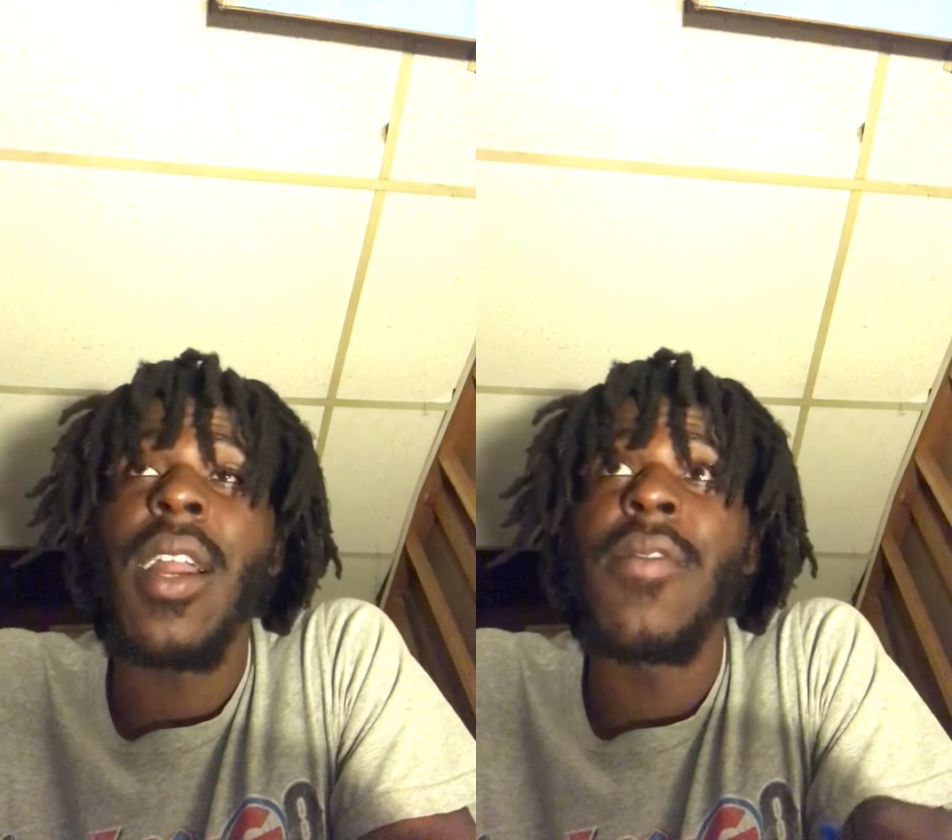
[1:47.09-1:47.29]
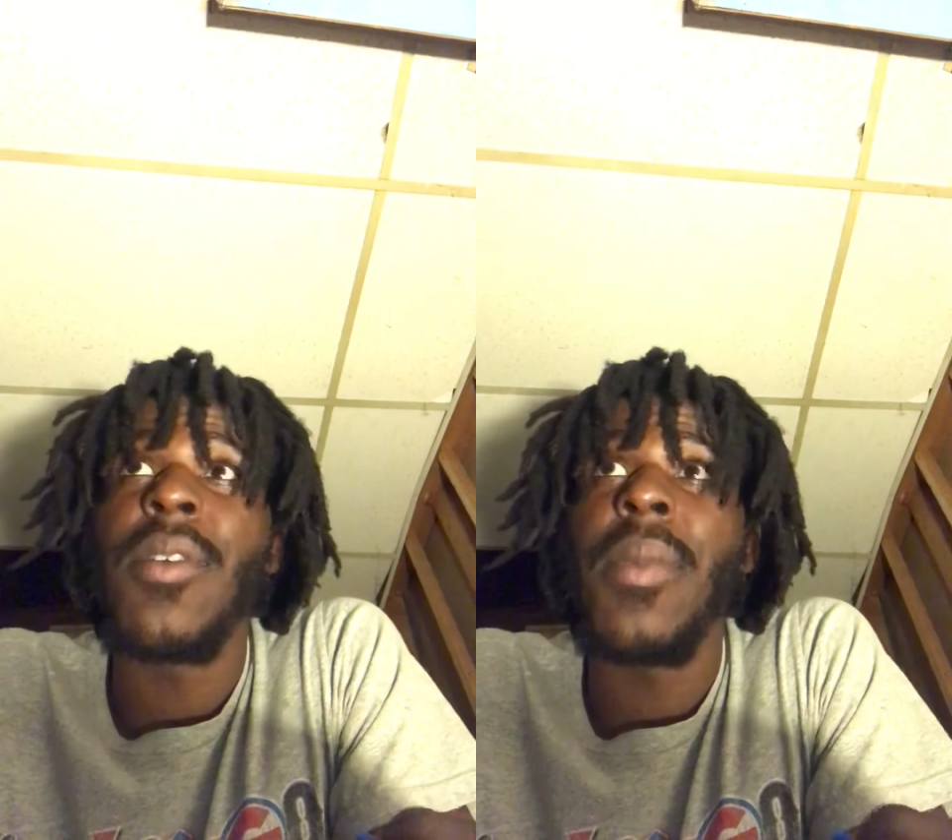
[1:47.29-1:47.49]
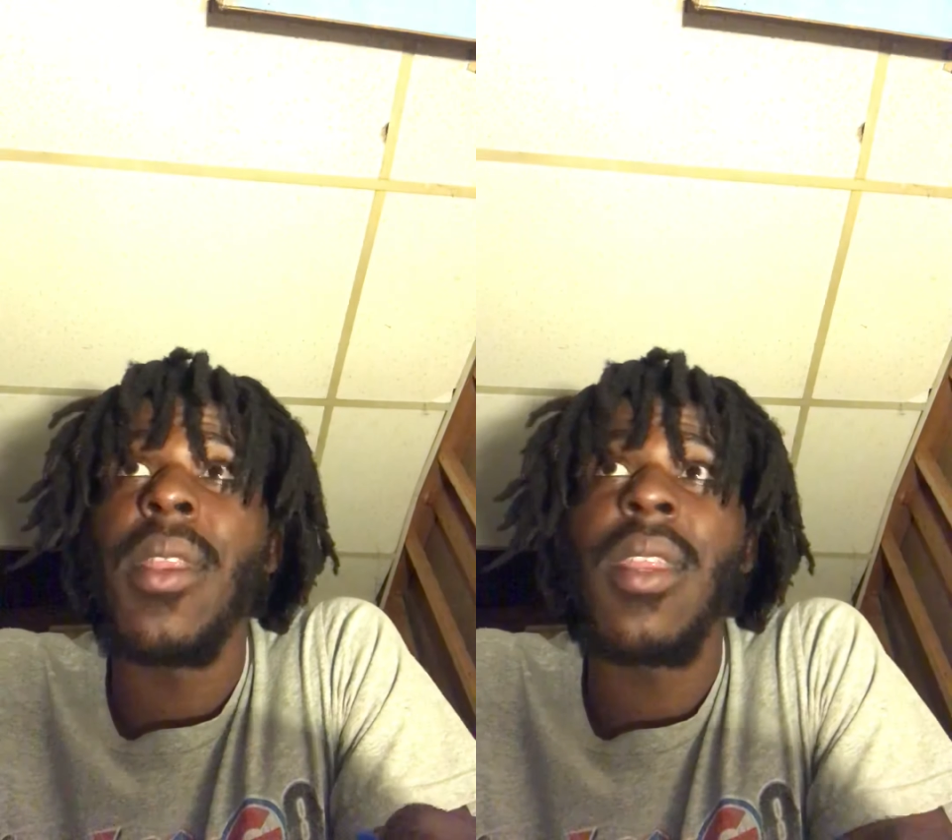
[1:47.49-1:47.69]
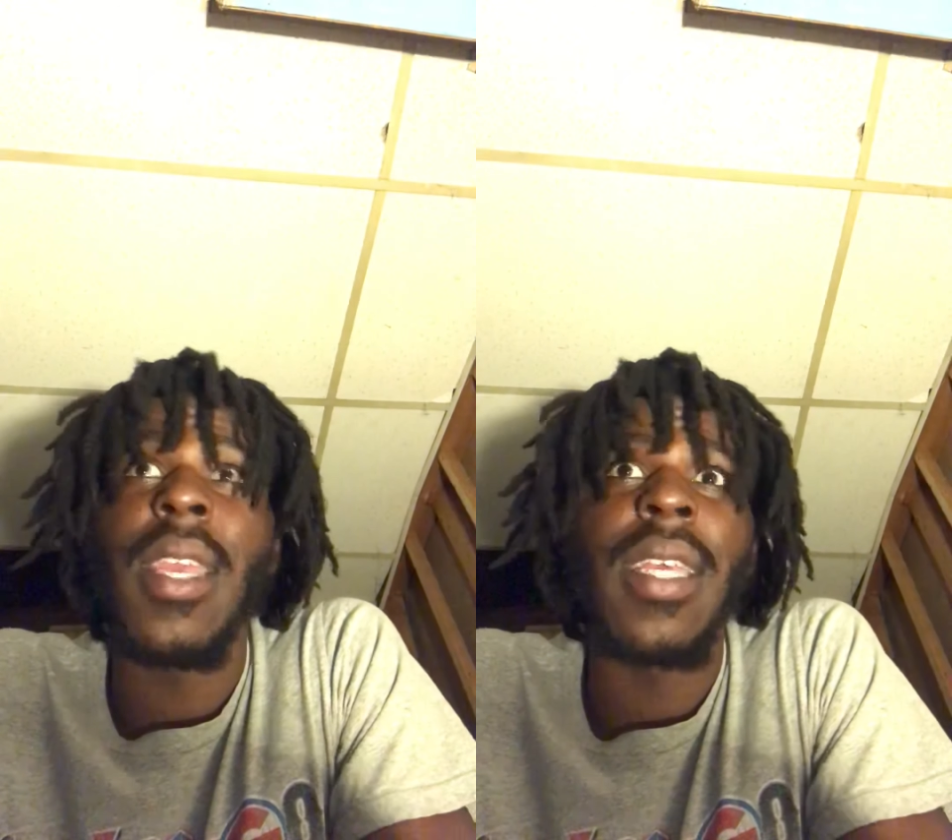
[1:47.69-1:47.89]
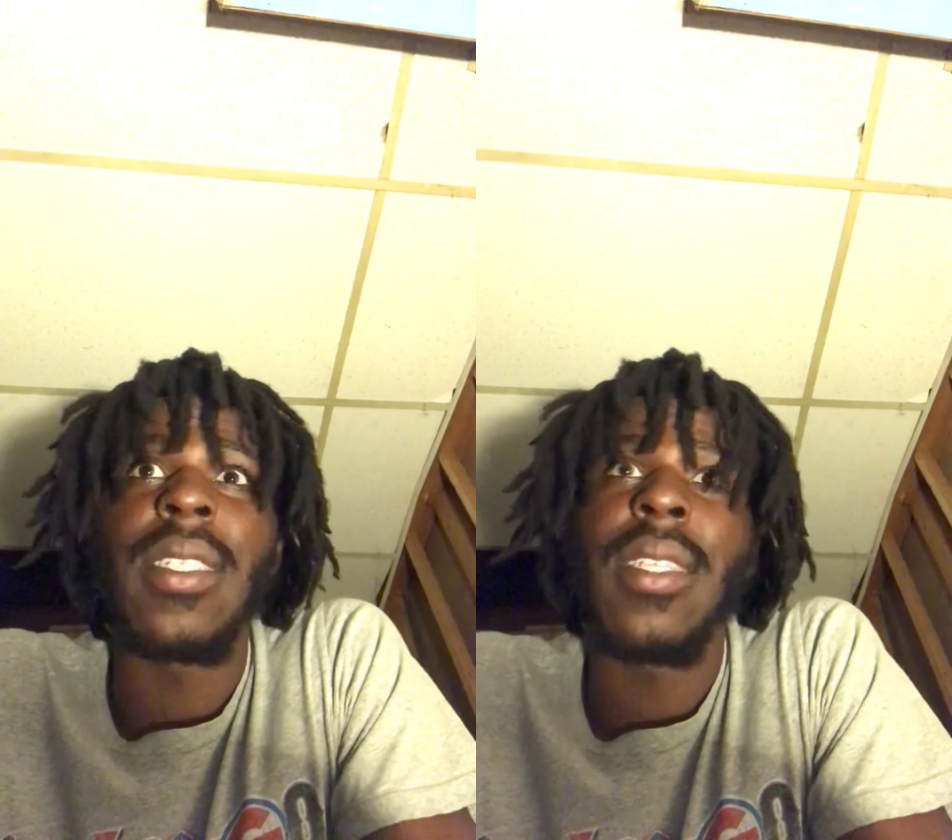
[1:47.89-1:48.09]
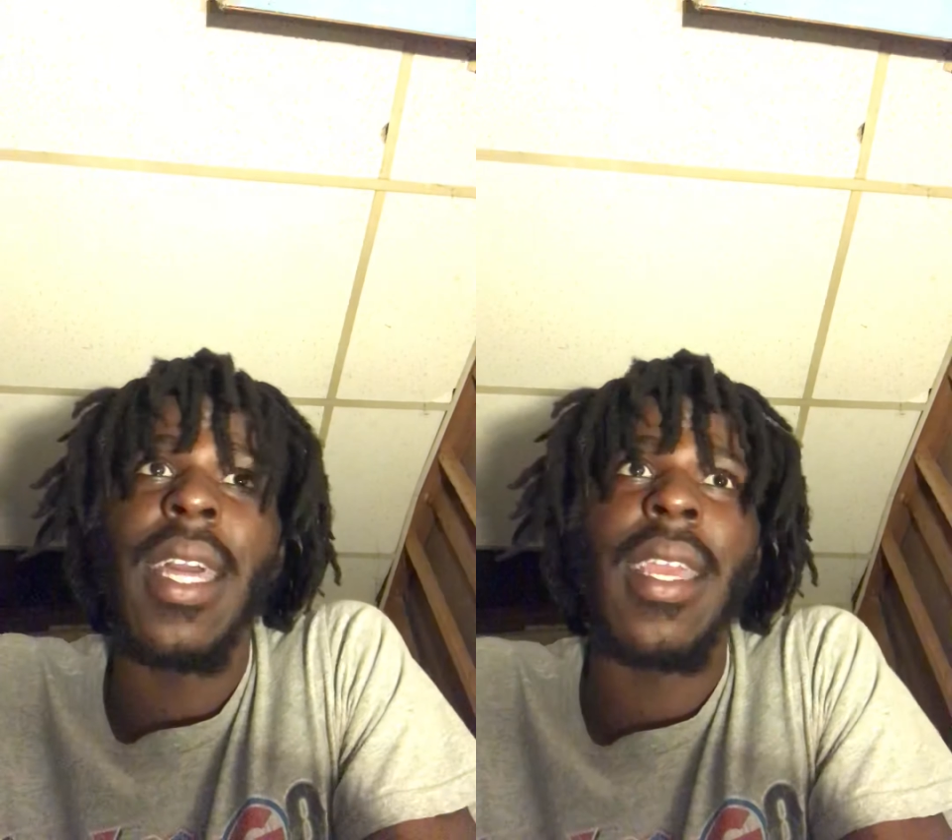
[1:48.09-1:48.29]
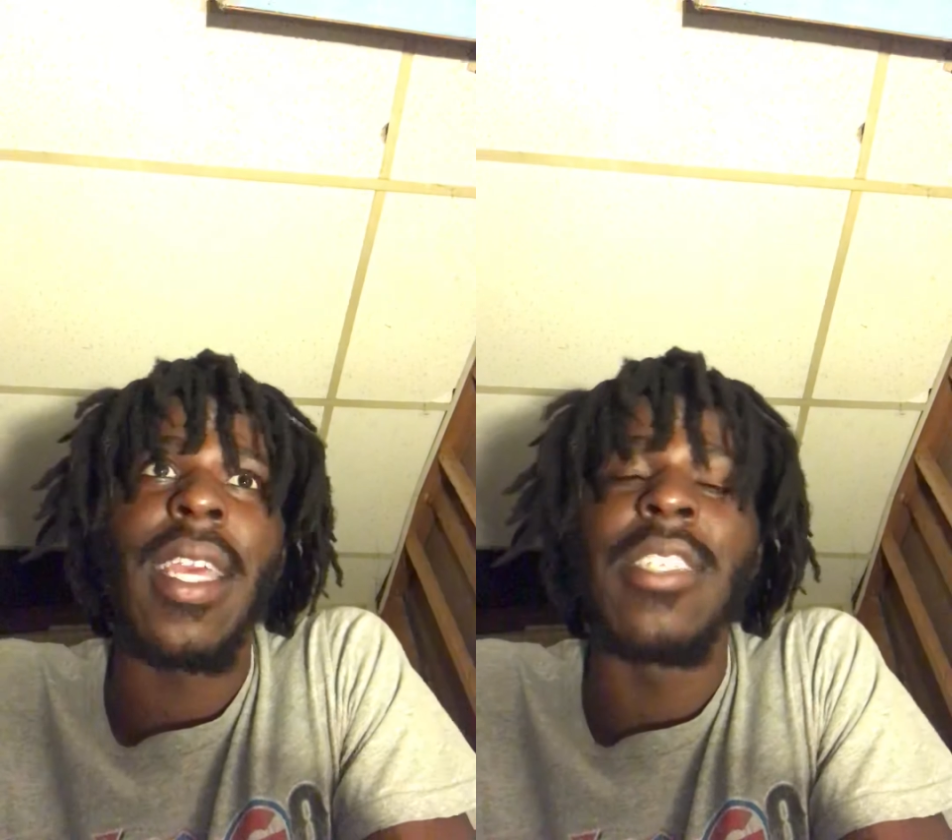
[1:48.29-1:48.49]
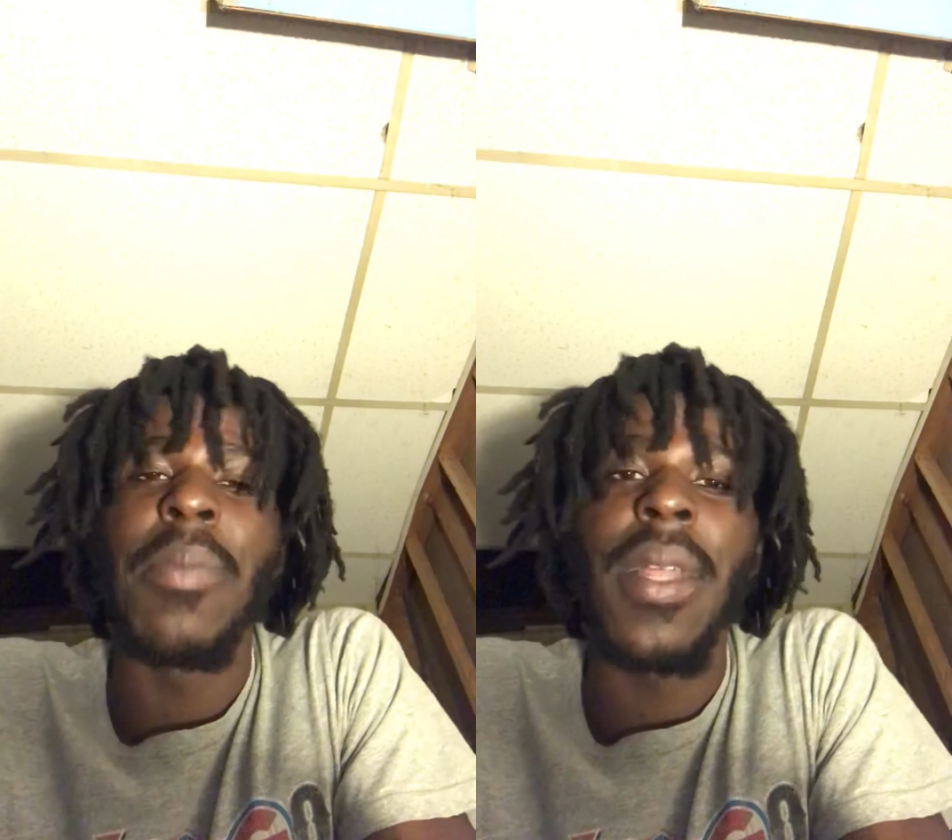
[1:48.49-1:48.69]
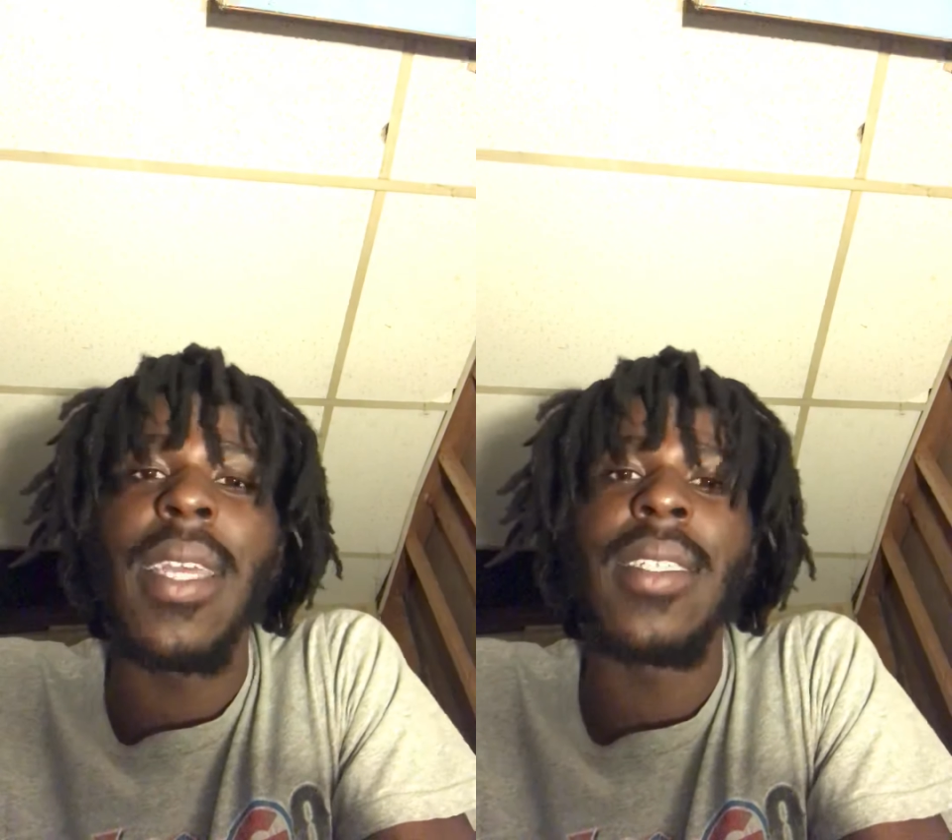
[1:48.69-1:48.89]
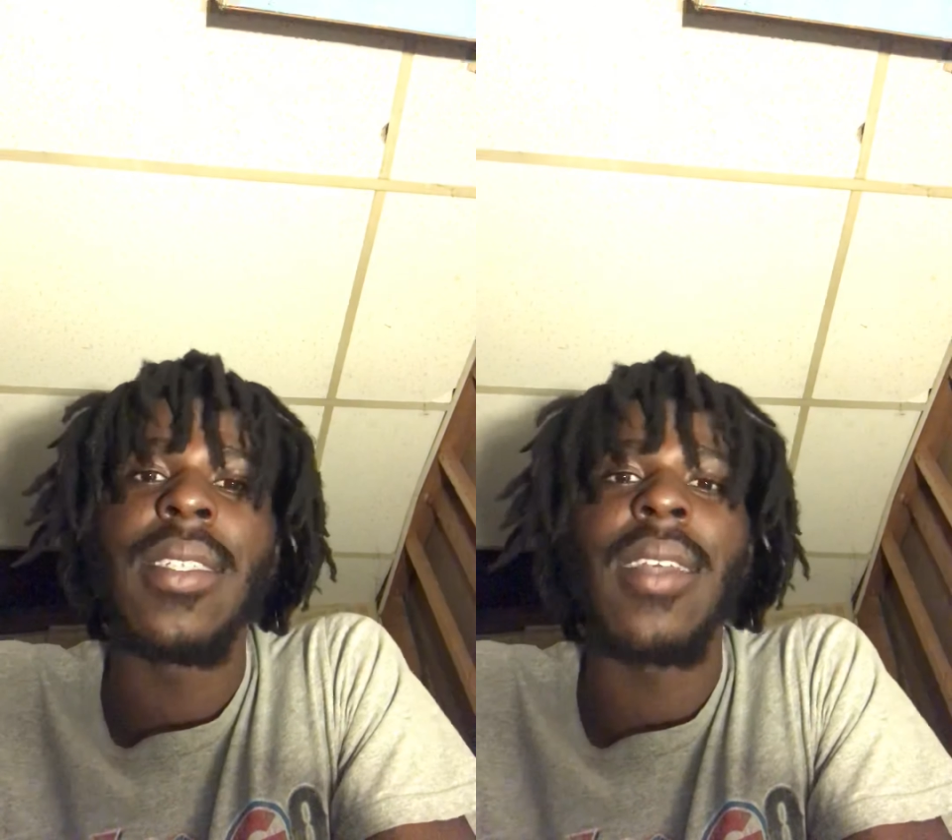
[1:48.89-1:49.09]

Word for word: comfortability is like is bliss,